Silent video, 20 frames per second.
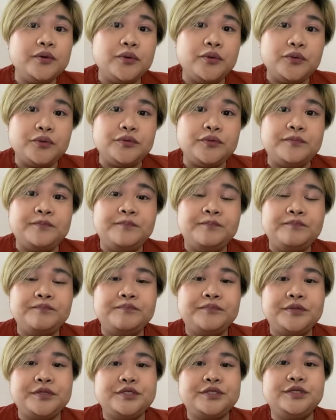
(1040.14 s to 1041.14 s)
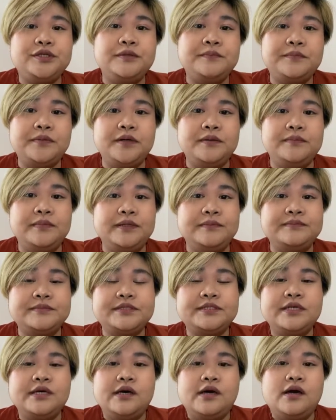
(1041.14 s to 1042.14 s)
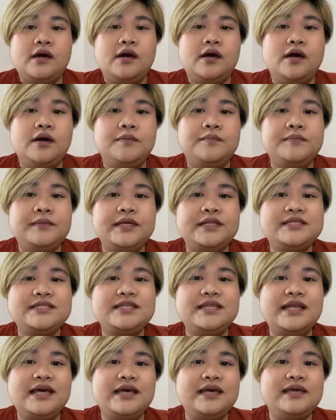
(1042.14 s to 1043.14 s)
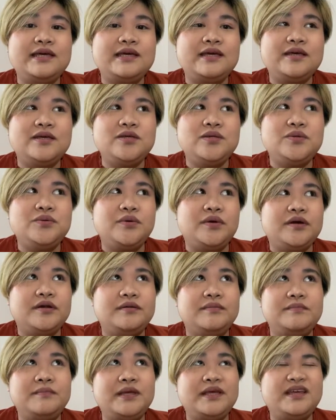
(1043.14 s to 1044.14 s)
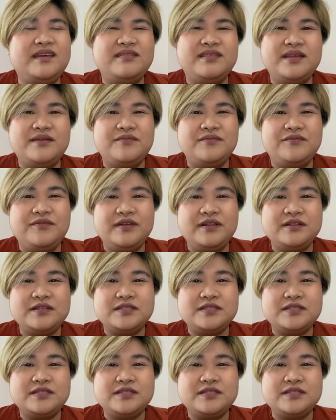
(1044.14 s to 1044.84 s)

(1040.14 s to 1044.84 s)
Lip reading: own personal problems, it's like you are making them feel